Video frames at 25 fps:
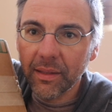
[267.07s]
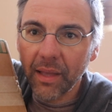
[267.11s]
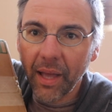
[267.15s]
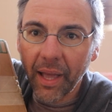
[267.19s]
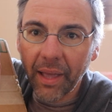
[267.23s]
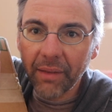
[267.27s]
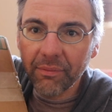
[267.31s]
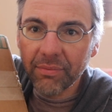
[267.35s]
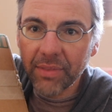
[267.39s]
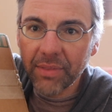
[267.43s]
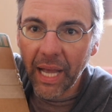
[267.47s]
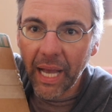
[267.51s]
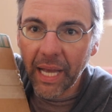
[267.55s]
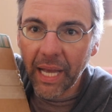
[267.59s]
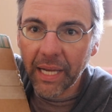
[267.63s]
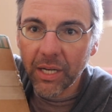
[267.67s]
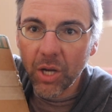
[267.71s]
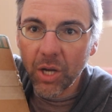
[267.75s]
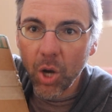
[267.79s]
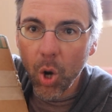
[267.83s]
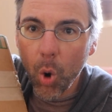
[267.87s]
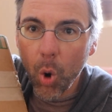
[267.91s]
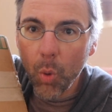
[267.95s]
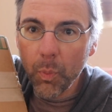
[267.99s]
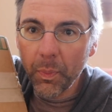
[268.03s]
I have not
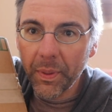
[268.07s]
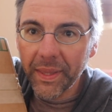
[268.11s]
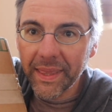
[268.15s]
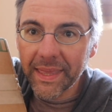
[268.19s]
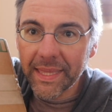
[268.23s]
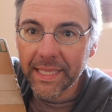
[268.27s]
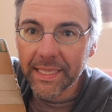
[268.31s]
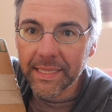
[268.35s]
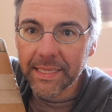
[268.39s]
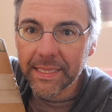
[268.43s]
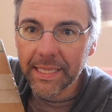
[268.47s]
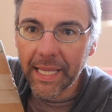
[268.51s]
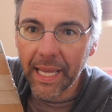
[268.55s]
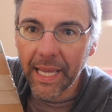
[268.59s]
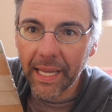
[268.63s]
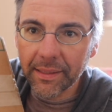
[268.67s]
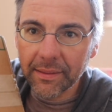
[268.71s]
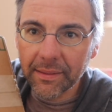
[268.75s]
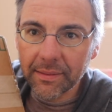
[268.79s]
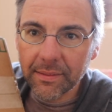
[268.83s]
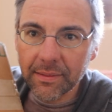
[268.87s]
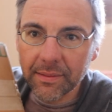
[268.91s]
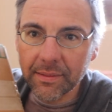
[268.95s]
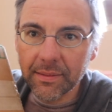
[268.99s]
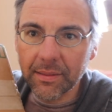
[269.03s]
opened this yet,
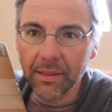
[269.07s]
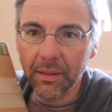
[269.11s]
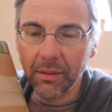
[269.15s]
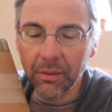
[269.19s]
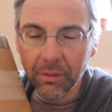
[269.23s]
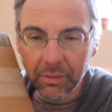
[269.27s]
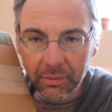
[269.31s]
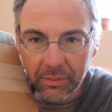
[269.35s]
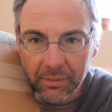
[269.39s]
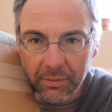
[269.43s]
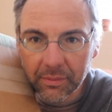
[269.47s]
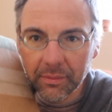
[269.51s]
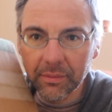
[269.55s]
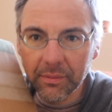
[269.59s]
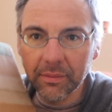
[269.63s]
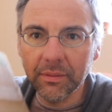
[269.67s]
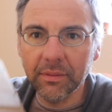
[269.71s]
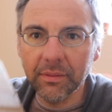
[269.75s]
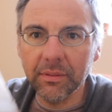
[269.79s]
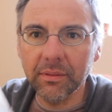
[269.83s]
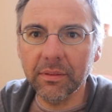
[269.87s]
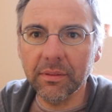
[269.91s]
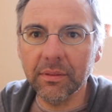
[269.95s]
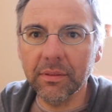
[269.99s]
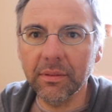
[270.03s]
so
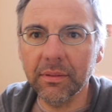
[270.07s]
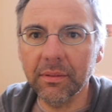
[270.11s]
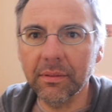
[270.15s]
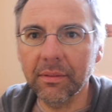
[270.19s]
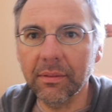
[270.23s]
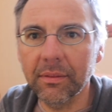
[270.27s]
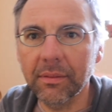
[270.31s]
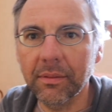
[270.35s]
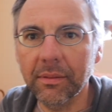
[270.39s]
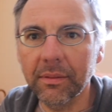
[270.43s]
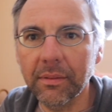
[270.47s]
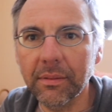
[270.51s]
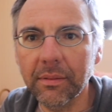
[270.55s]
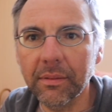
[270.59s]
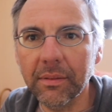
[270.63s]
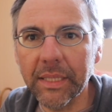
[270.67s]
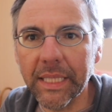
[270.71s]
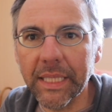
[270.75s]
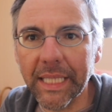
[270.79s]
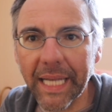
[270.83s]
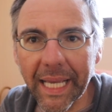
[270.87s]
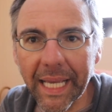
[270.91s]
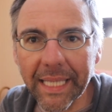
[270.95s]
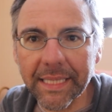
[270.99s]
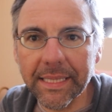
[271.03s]

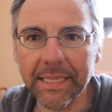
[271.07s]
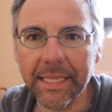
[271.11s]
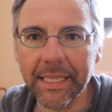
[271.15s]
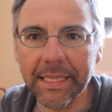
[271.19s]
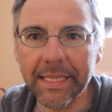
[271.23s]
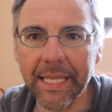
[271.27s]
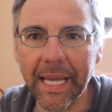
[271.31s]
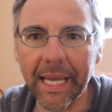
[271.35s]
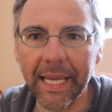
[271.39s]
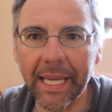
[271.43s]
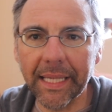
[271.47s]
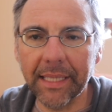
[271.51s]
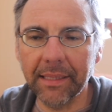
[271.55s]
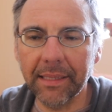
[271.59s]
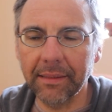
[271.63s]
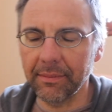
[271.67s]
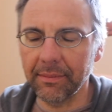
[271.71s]
today's the day.